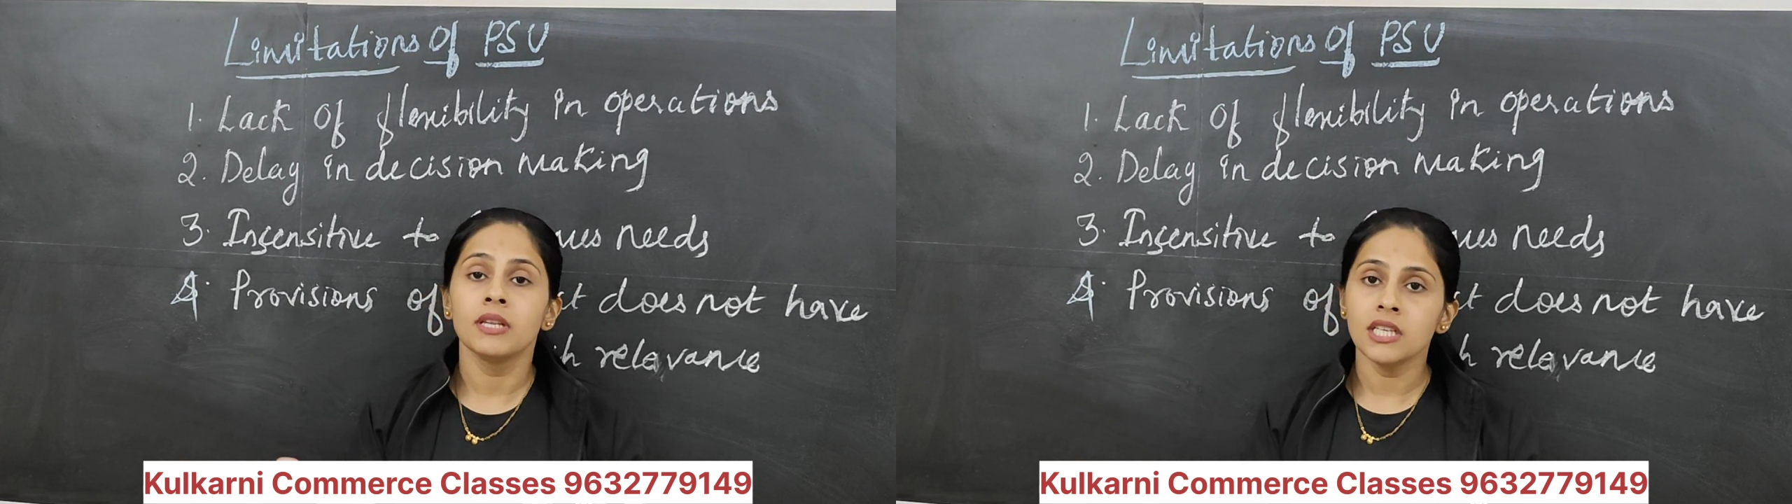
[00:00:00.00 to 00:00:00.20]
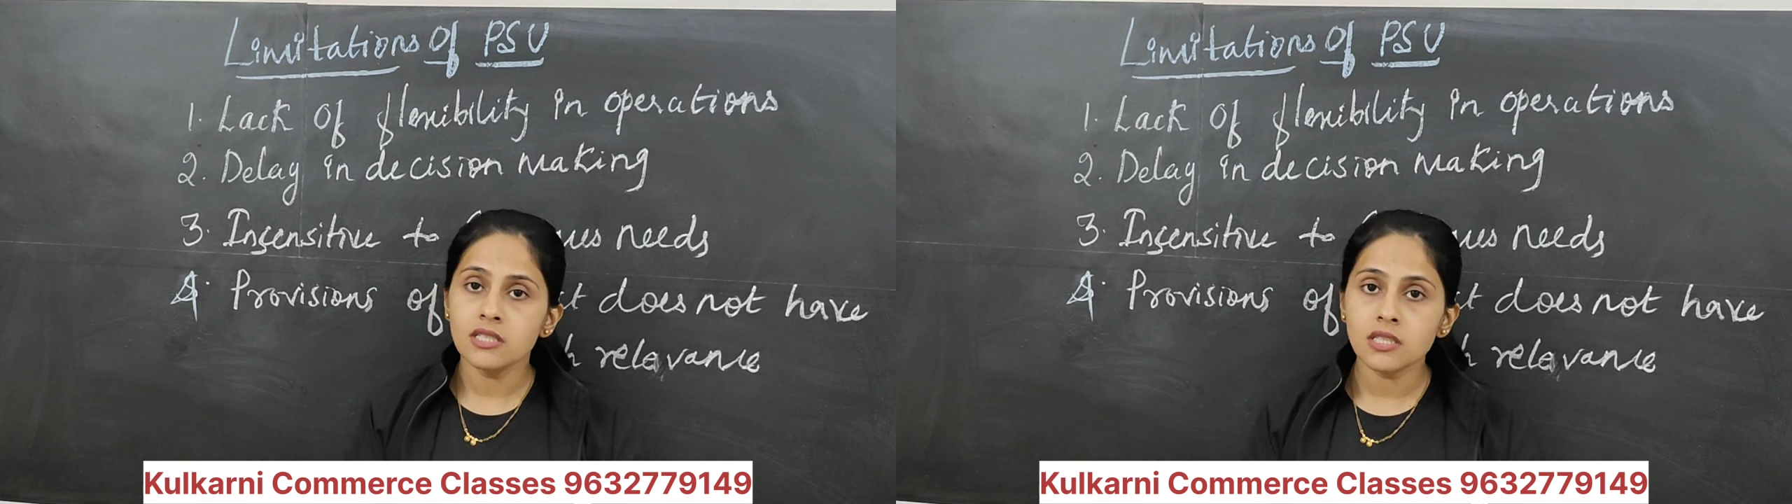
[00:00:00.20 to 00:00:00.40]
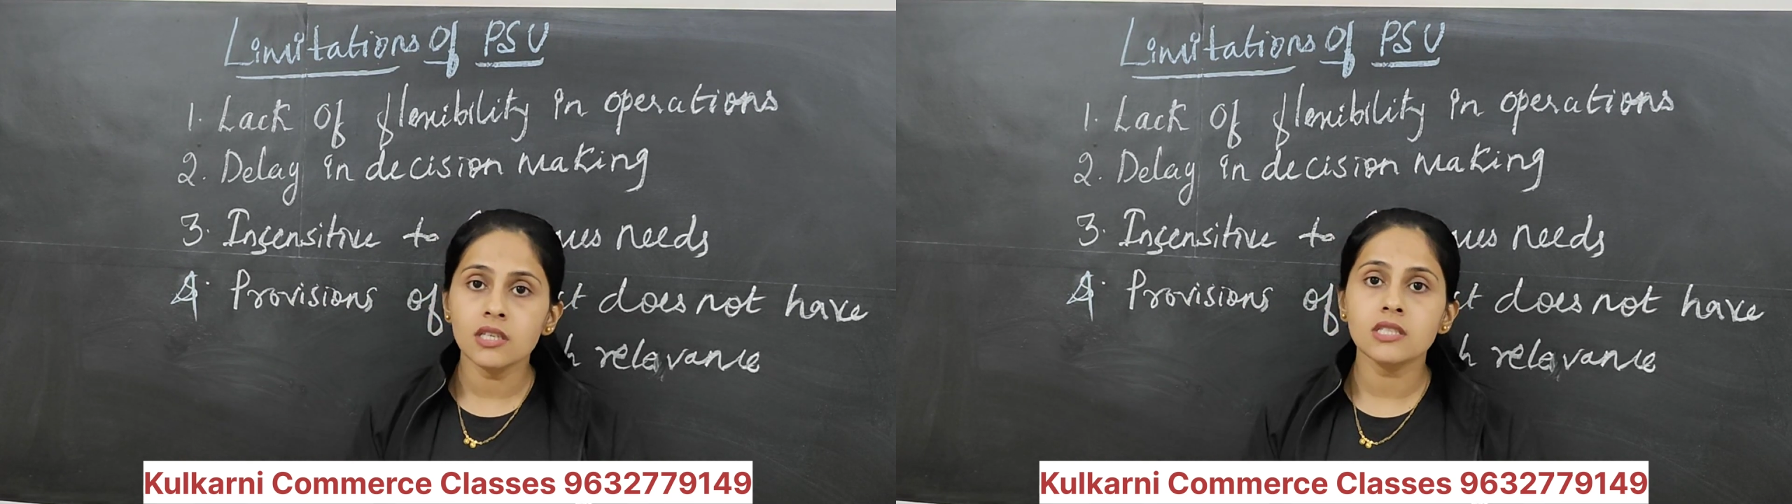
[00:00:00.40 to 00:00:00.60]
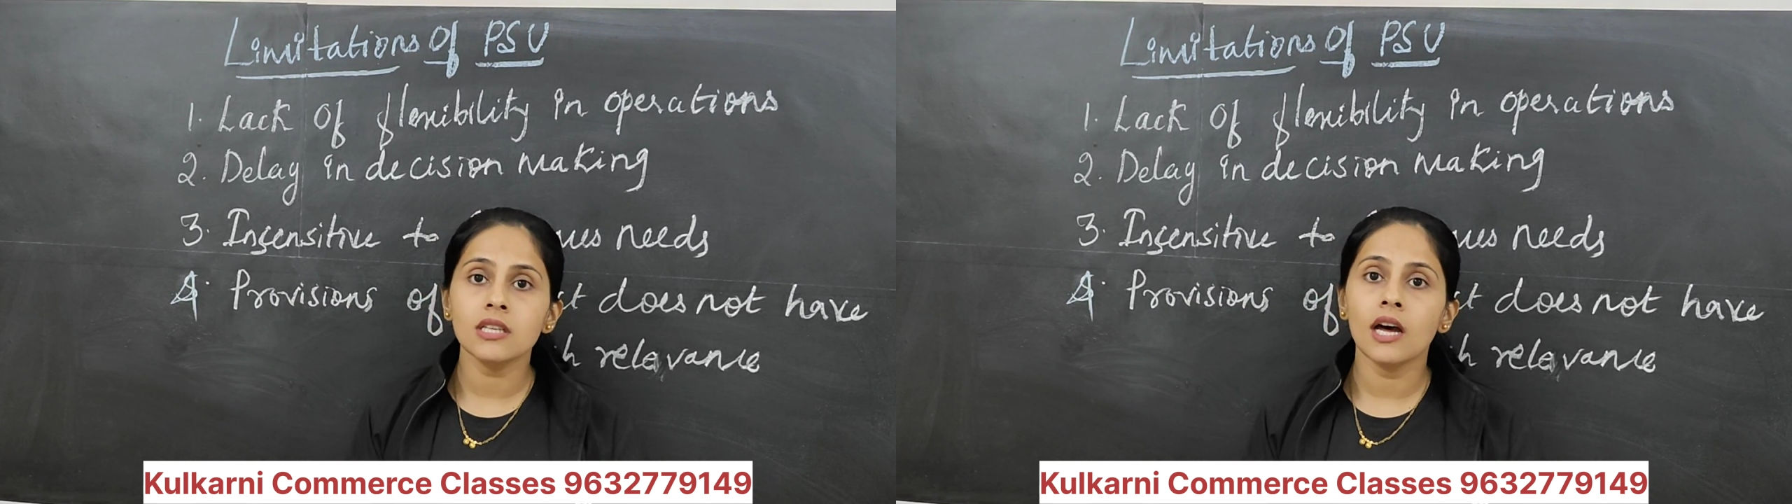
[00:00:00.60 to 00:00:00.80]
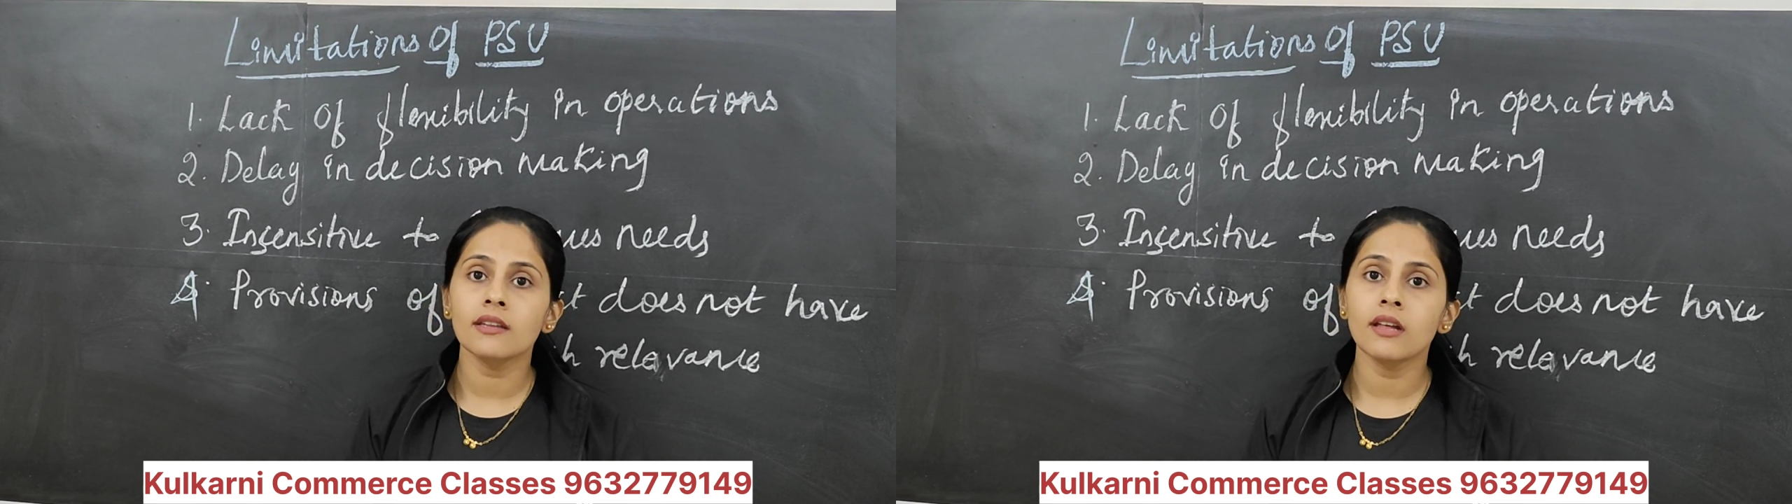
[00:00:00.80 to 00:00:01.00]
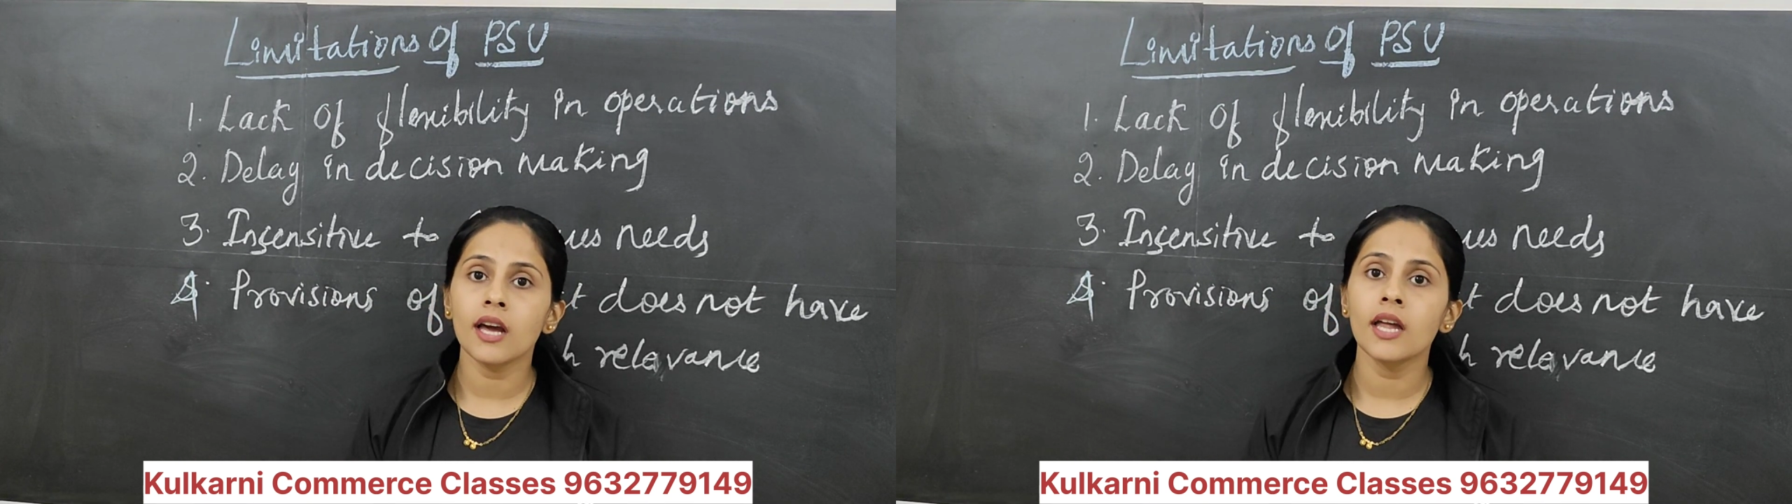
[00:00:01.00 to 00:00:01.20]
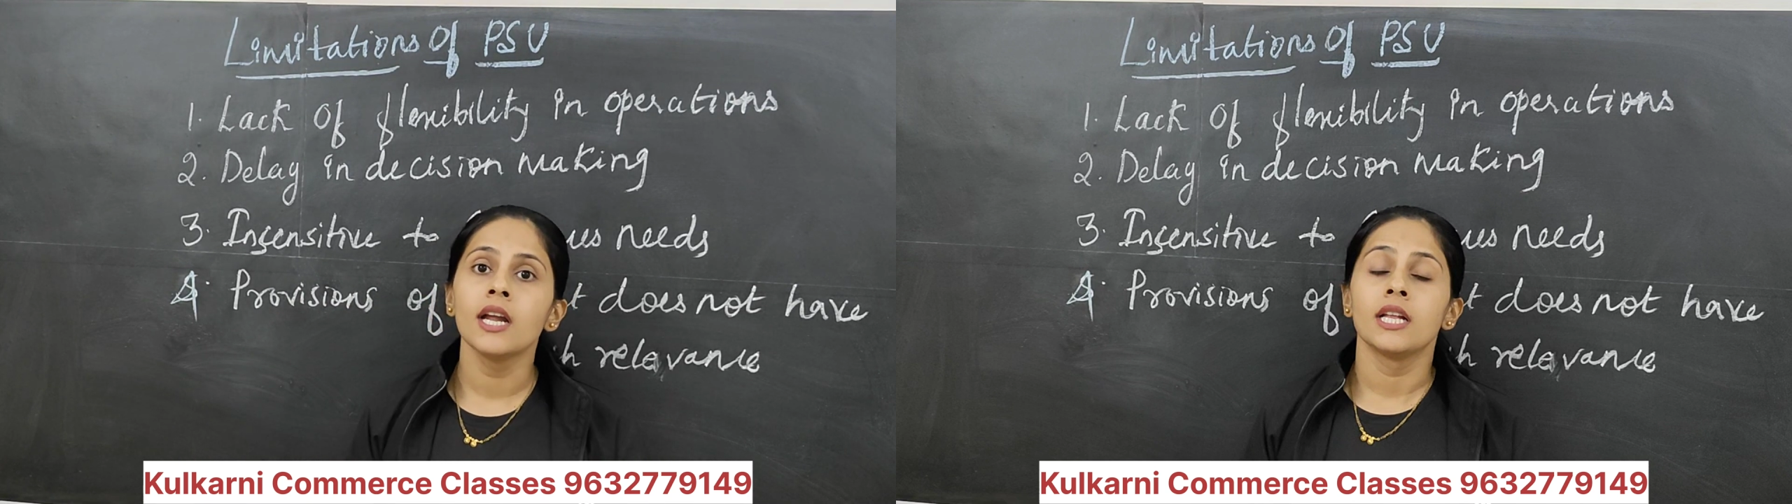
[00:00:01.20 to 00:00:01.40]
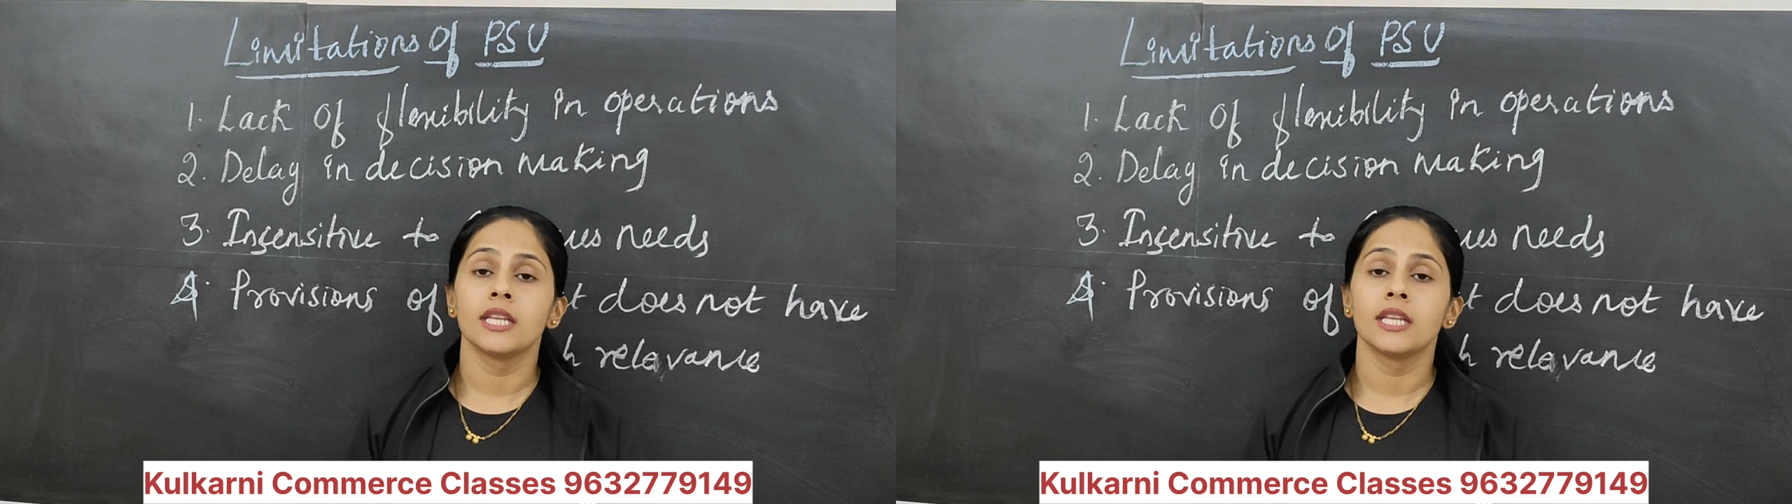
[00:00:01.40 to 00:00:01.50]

Ministers are there,